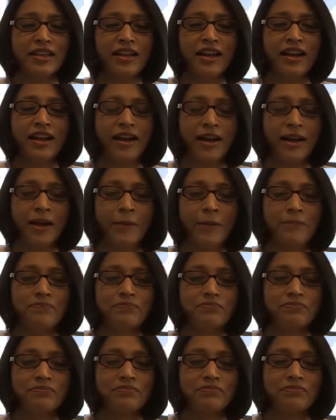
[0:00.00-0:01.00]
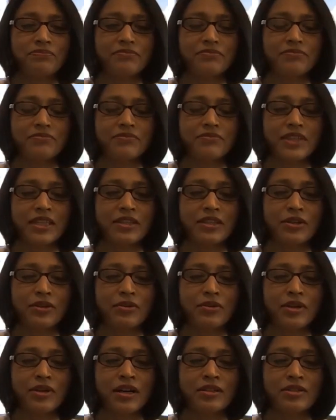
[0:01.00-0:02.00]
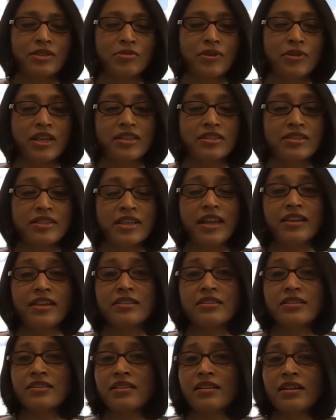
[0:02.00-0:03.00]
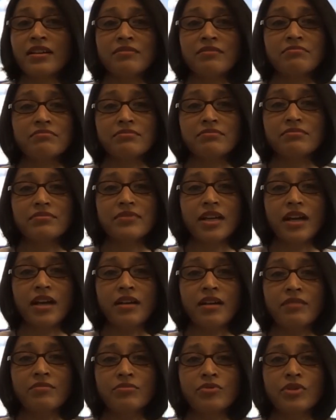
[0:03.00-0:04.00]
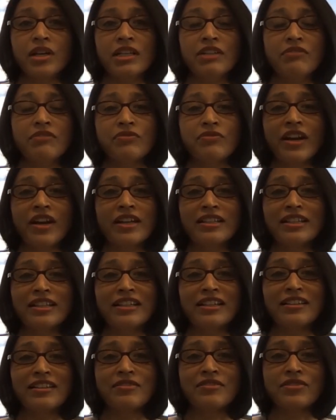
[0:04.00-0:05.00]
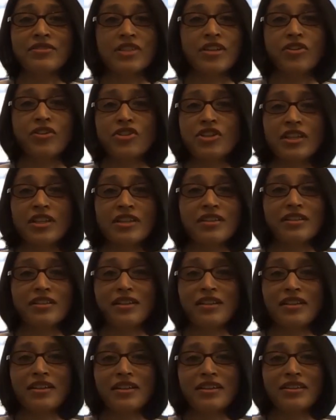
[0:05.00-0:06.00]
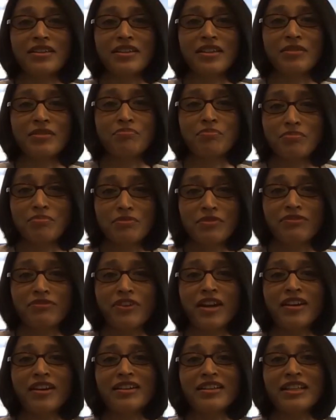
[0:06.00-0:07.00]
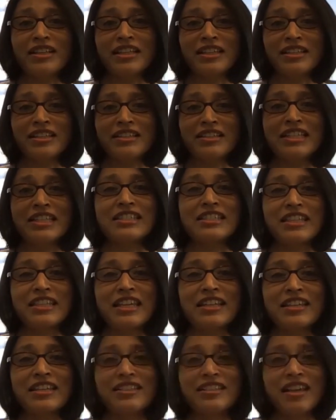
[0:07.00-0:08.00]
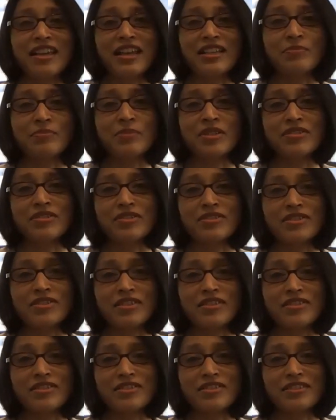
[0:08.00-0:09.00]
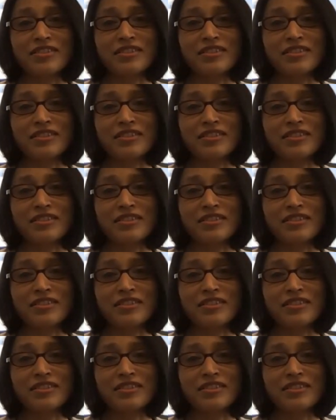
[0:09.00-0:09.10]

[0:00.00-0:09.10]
um, you know uh, to an extent um, uh, really with very little synergy they're fairly distinct as businesses